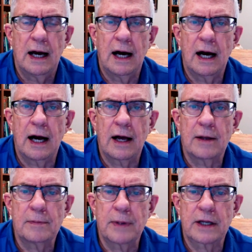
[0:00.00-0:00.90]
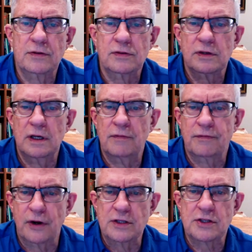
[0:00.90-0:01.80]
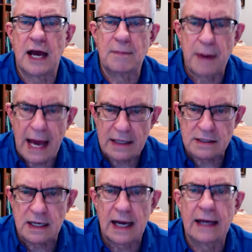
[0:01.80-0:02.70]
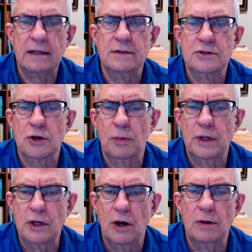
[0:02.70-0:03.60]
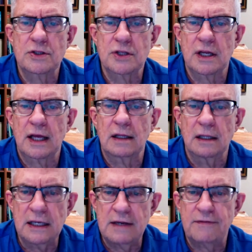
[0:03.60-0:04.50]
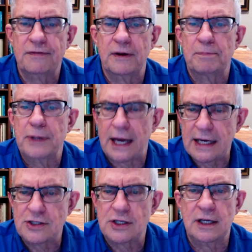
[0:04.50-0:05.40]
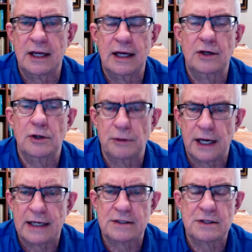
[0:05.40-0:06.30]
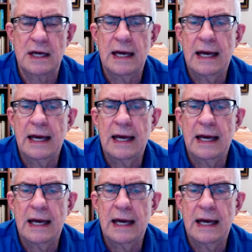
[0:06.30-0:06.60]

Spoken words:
but it's front side, back side, and so we know it's in a leaf, a page in a codex,